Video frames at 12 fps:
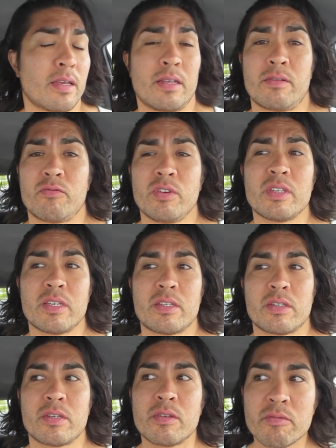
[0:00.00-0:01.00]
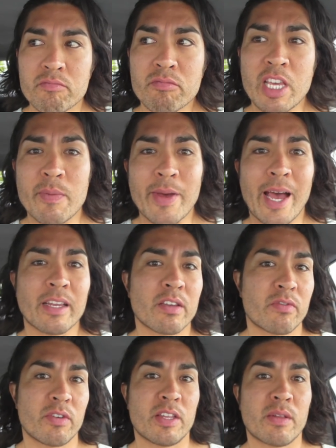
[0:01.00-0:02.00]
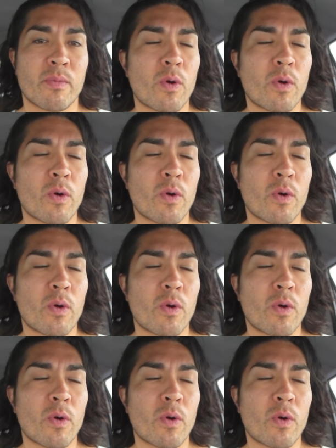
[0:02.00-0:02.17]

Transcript: and really to keep active in the